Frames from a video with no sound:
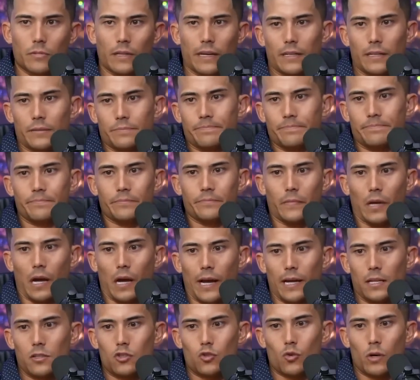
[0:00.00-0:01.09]
Like,
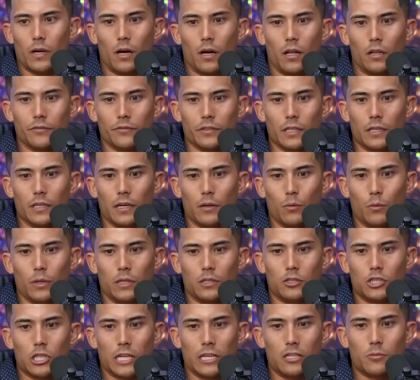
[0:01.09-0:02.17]
I enjoy all of it. I
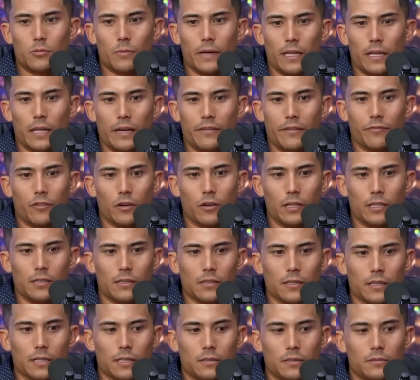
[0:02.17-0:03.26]
wouldn't change my life for
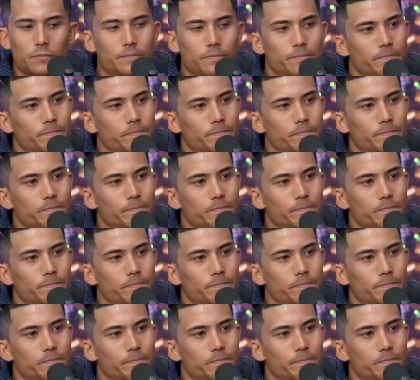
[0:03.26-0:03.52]
anything.